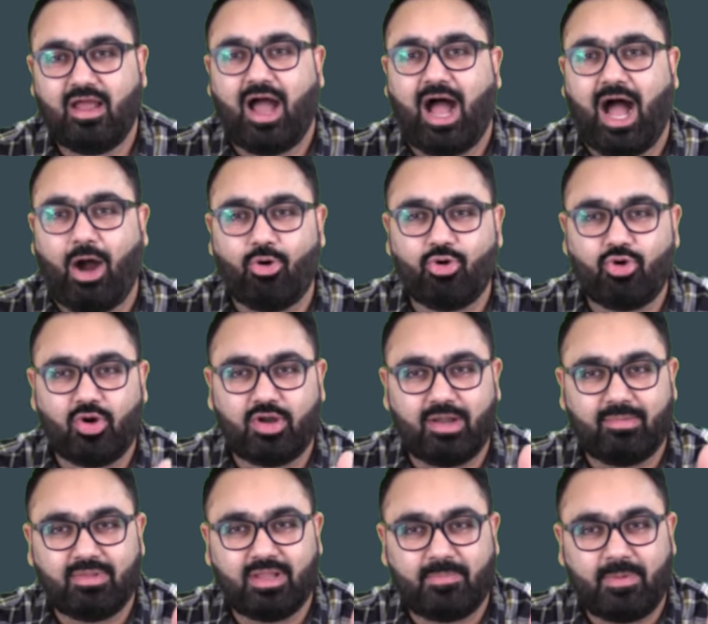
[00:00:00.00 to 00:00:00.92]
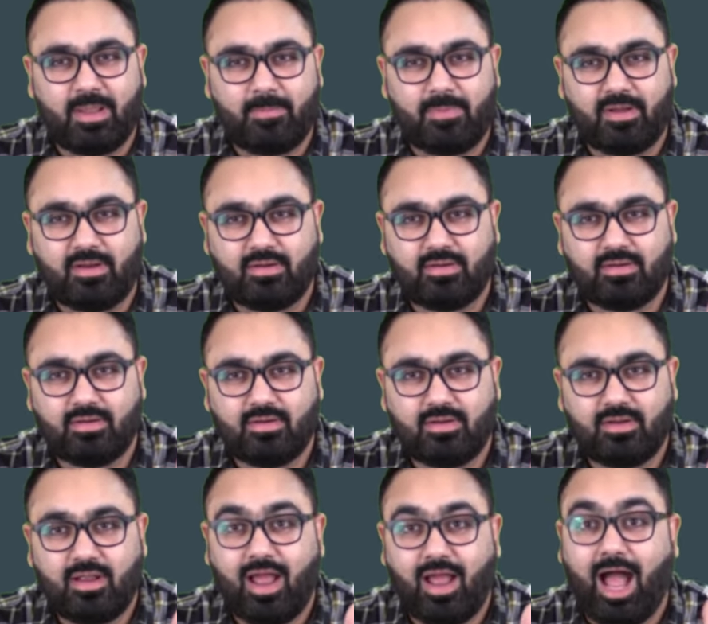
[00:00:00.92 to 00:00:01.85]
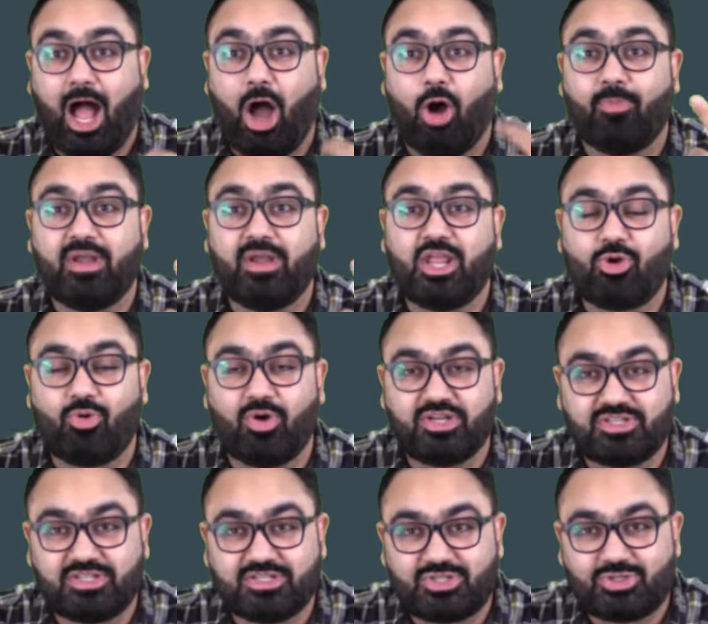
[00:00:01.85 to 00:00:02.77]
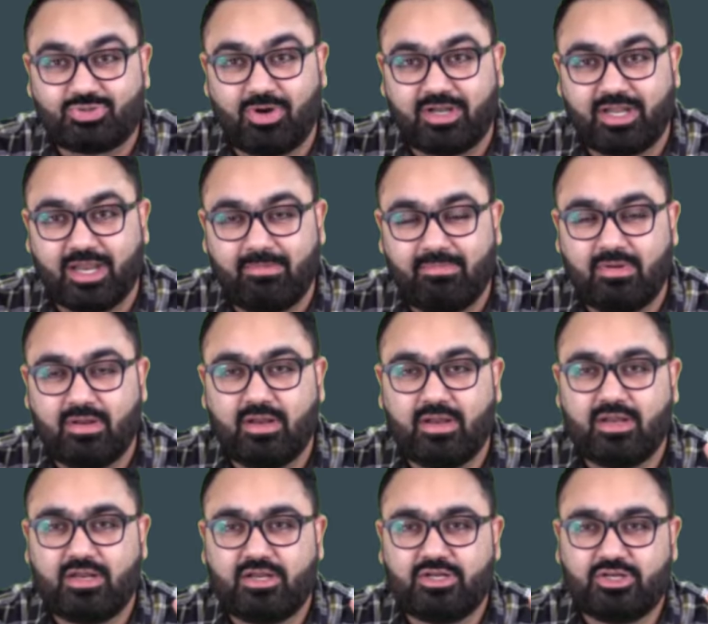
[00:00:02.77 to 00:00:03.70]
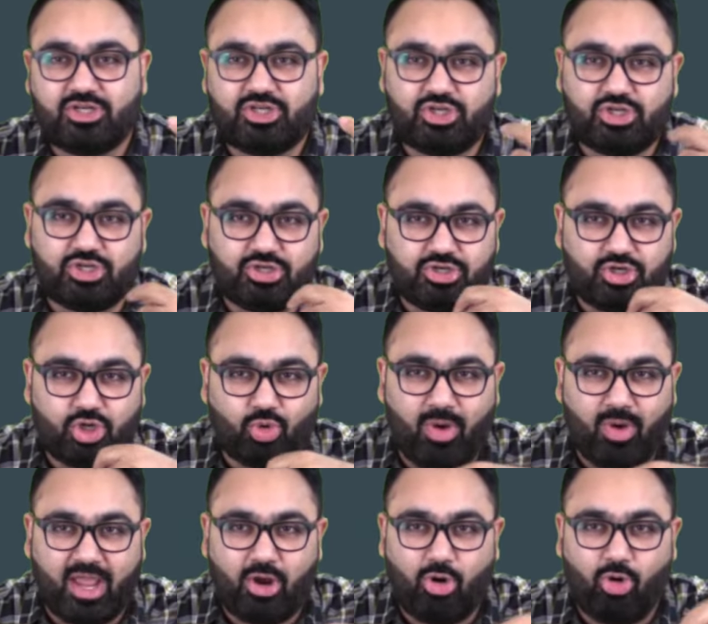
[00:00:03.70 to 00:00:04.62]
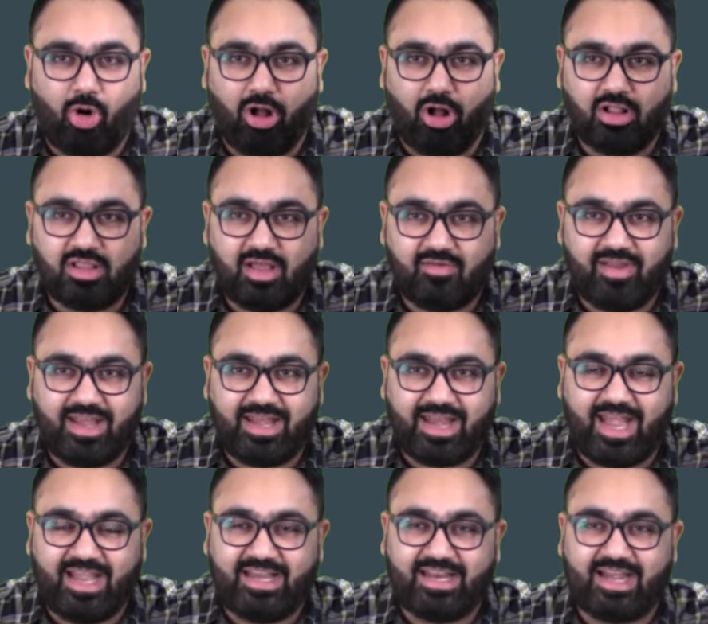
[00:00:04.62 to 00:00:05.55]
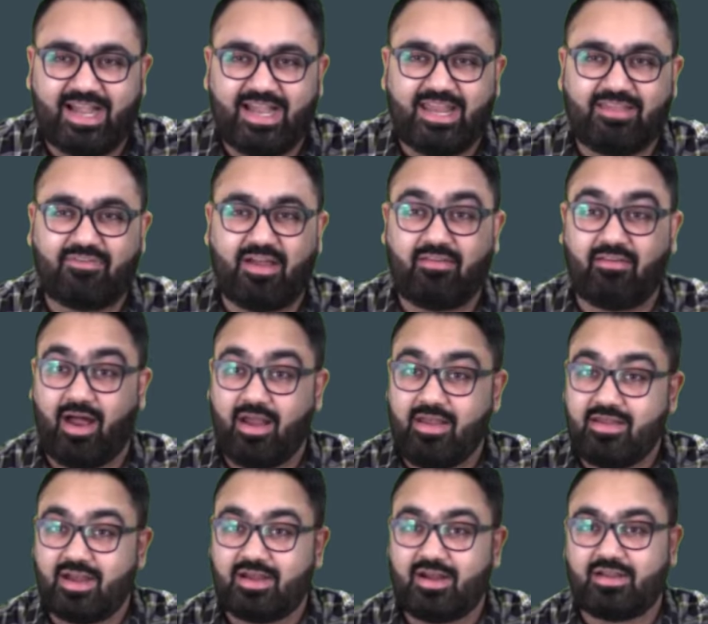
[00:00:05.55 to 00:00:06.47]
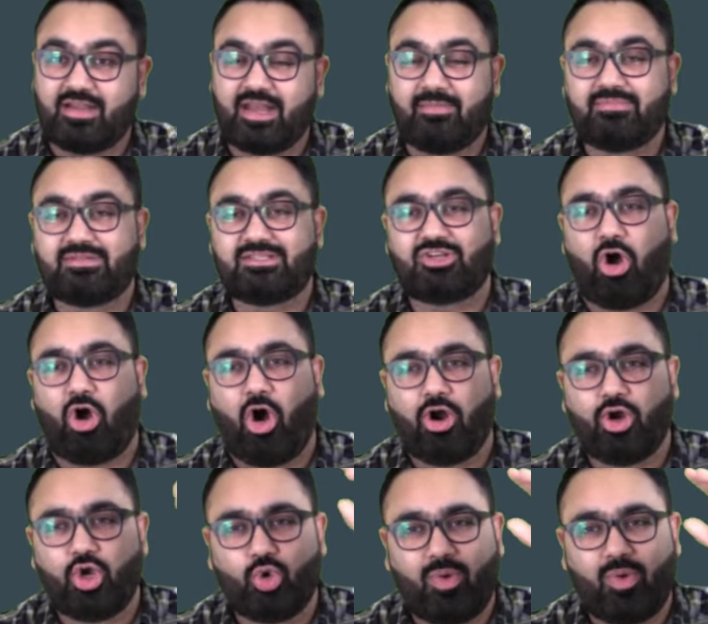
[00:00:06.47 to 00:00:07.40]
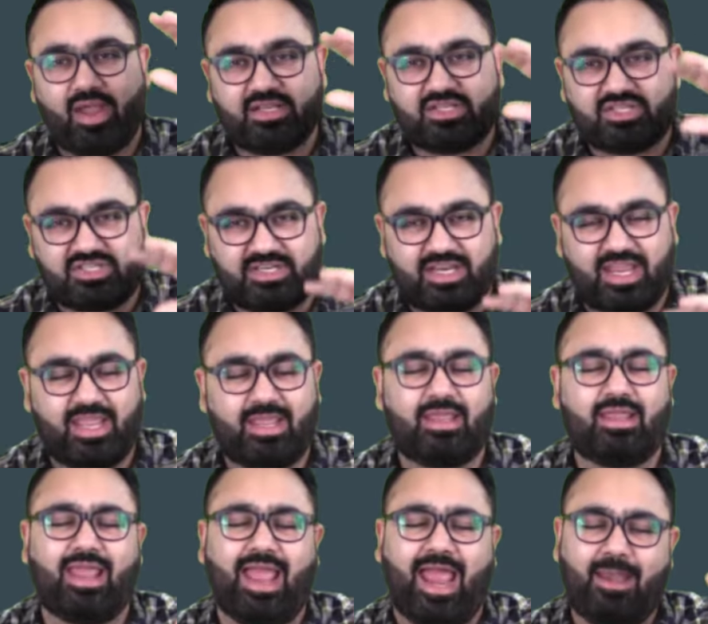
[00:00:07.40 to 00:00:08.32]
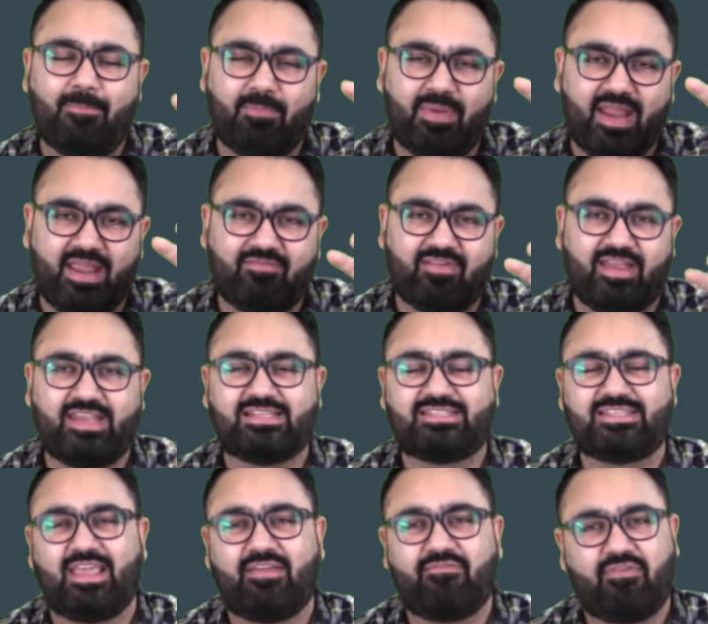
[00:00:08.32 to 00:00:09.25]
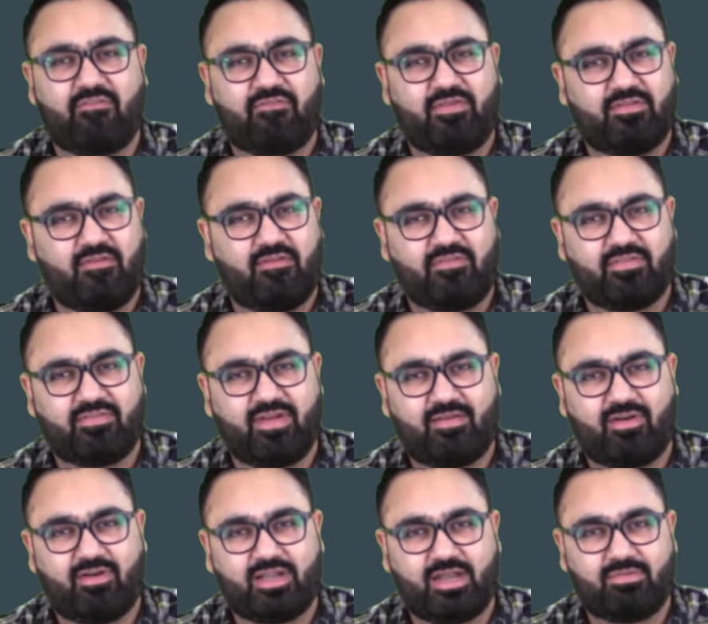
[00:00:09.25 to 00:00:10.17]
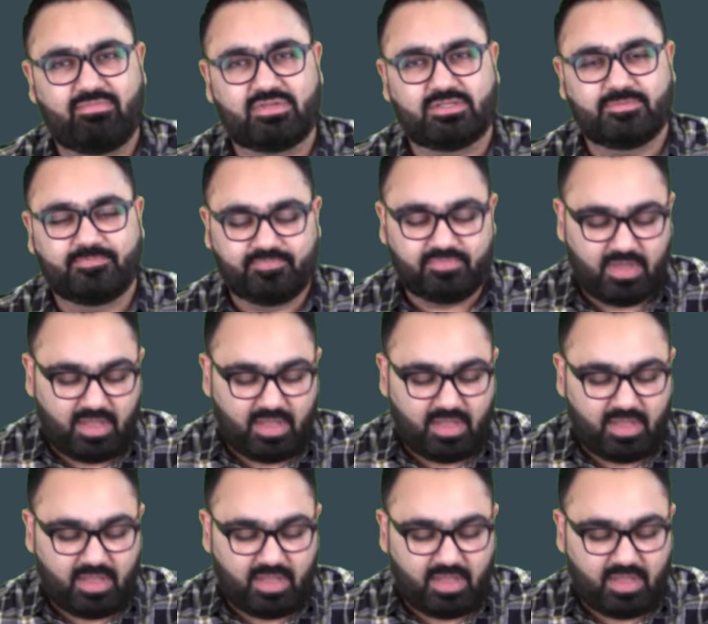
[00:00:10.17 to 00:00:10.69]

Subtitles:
How to attempt the paper? How many questions to attempt? Do I go all the way 90, 95, 100 attempts? Or do I stay and play very safe 50, 55 attempts?